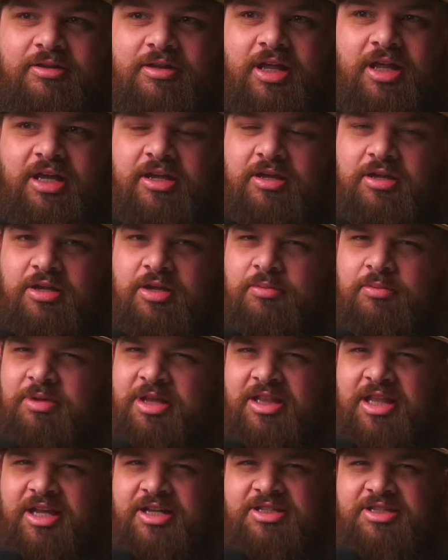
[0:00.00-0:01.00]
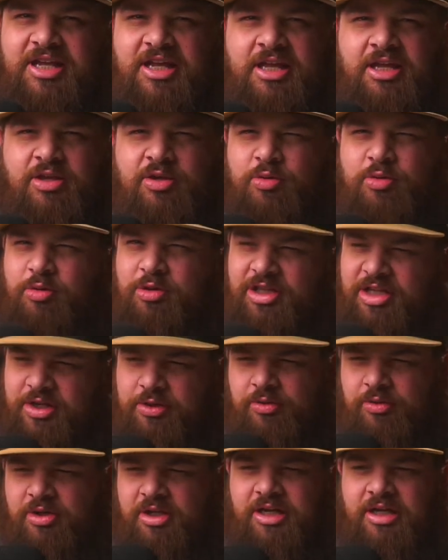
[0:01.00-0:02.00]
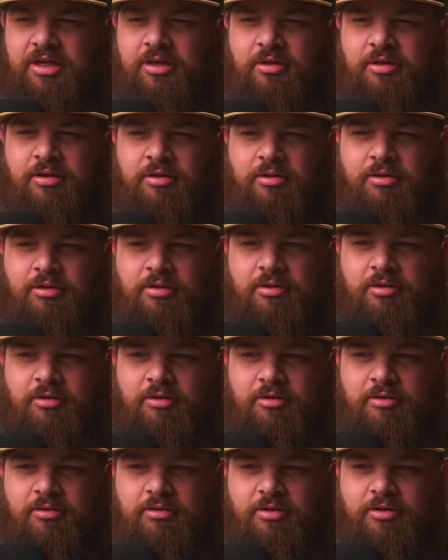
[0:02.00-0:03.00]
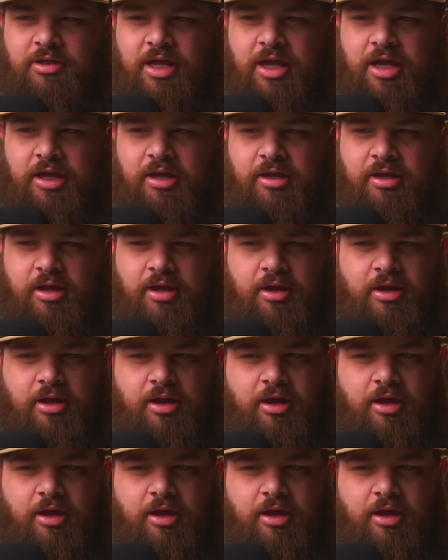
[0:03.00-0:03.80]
Like, you mean like taking you literally? Like,